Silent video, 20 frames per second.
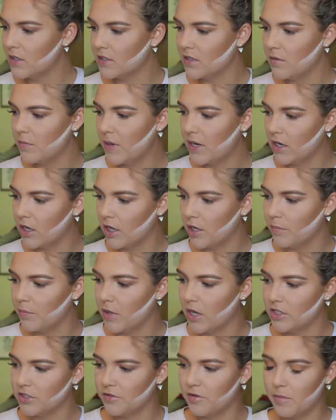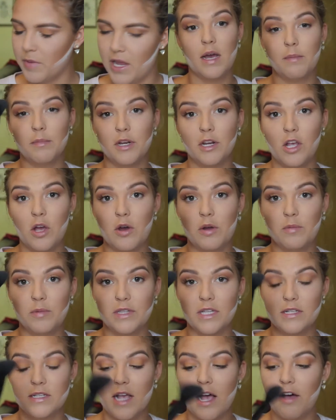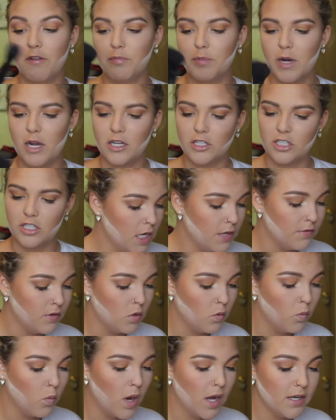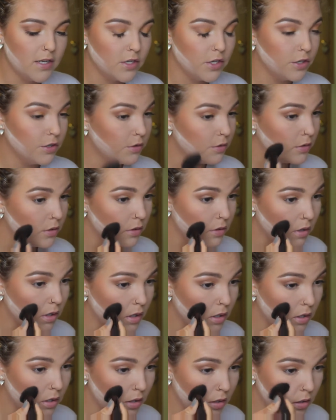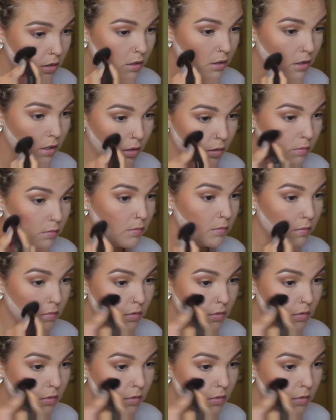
This has been a good blush for me. I'm gonna go in with this e.l.f. brush. If you want to, you can, you know,